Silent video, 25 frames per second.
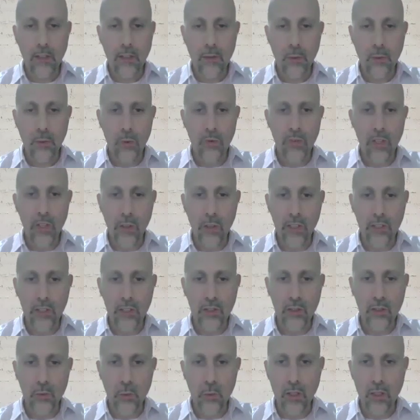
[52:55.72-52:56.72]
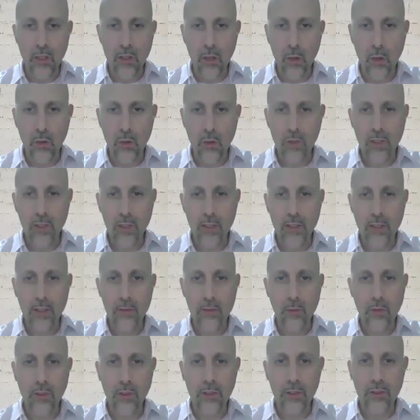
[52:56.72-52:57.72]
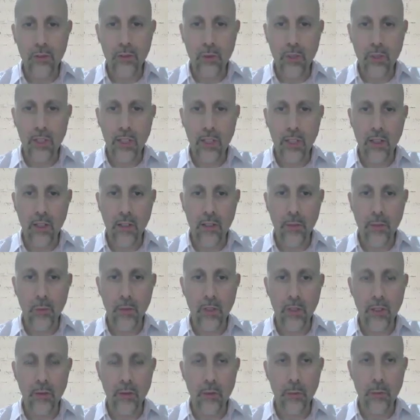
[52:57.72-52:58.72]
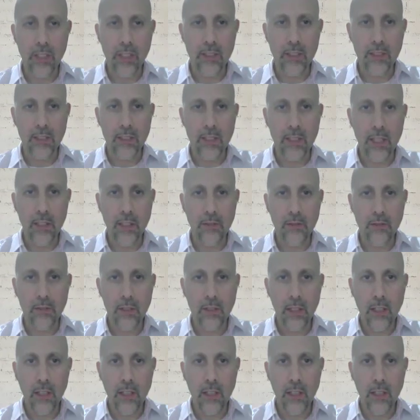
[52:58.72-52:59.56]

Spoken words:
through Federation's work locally, we're ensuring that our community remains safe,